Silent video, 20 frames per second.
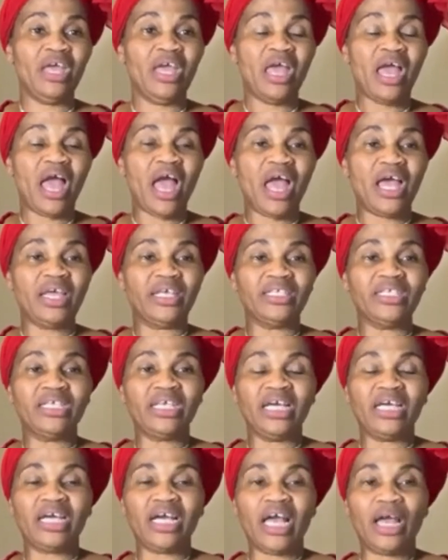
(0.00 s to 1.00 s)
And
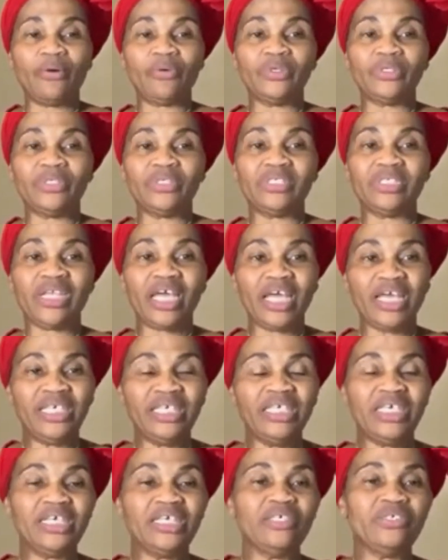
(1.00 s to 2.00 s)
I was 9
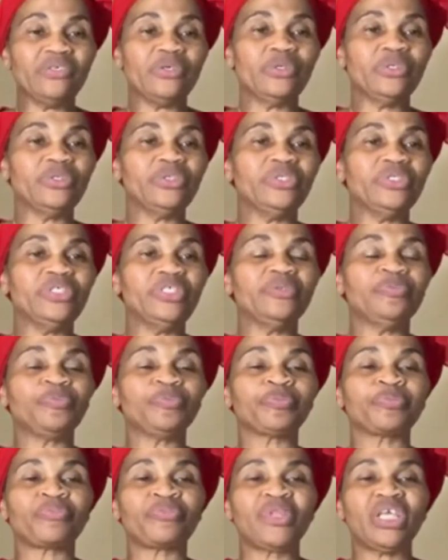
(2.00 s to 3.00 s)
years old.
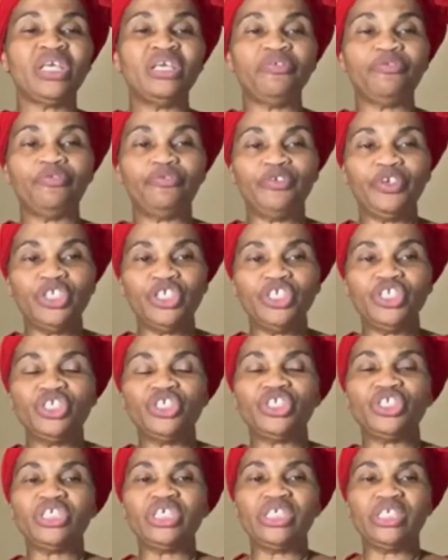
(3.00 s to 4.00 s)
He
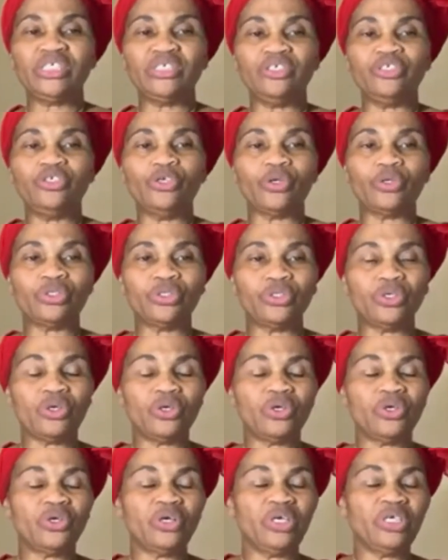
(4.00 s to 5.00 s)
finished his
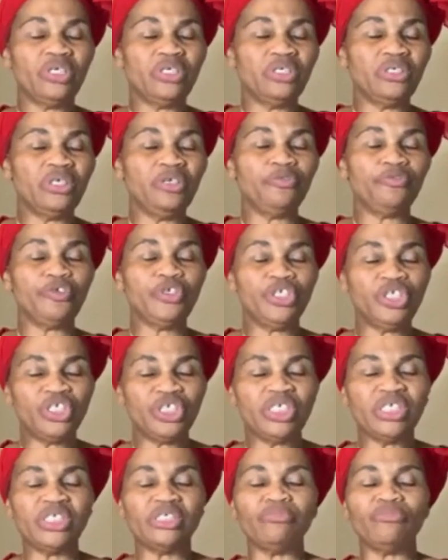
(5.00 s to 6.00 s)
he finished
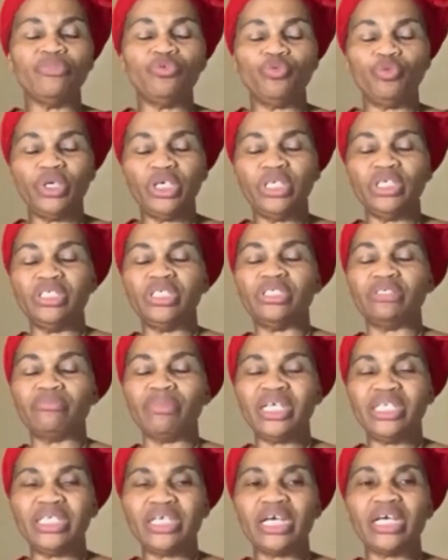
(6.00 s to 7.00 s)
his
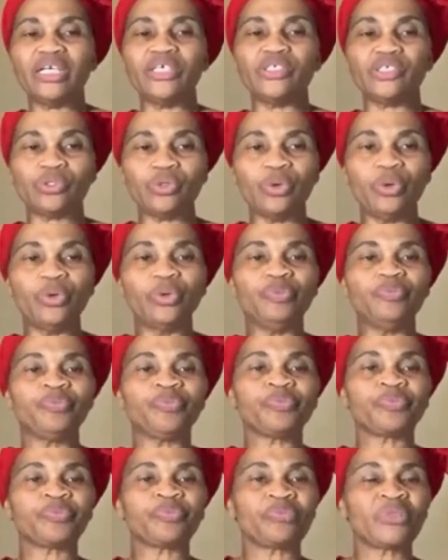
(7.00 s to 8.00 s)
medical school.
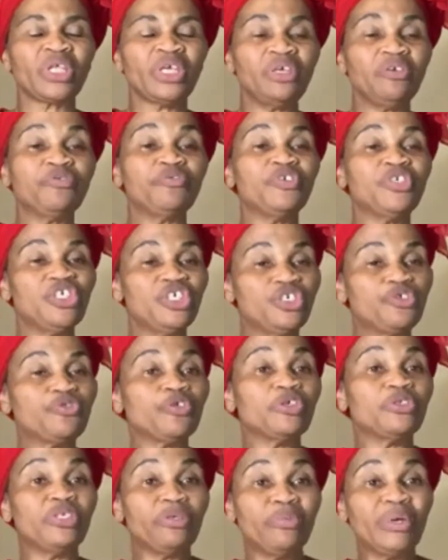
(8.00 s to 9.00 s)
He finished
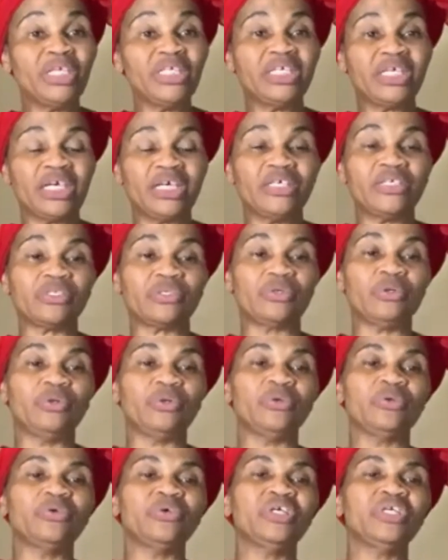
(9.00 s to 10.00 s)
from the medical
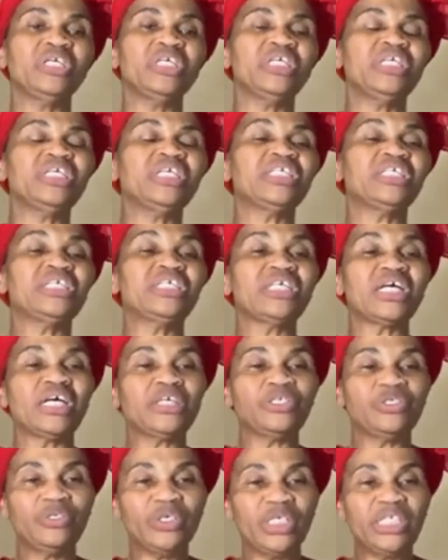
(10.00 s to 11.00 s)
school. He
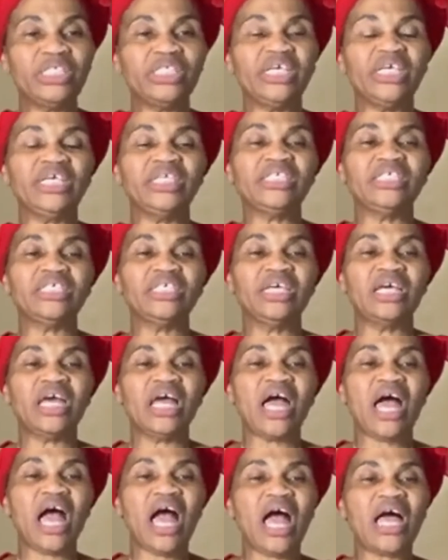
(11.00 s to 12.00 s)
graduated,
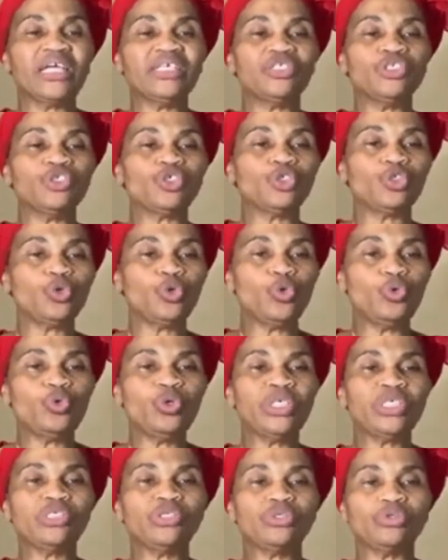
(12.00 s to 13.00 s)
and 2
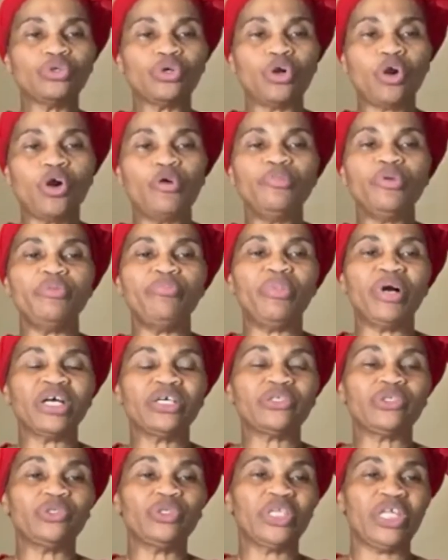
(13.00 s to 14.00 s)
weeks to coming back
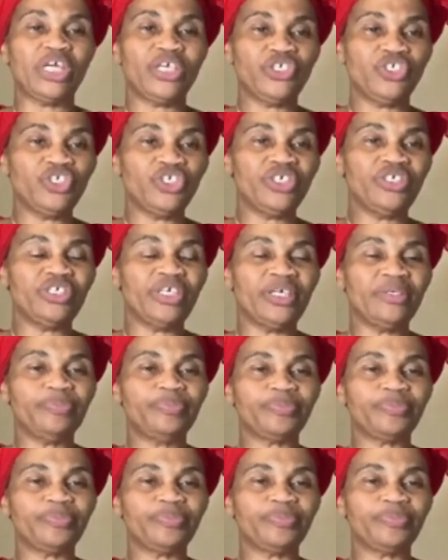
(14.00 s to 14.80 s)
to Nigeria,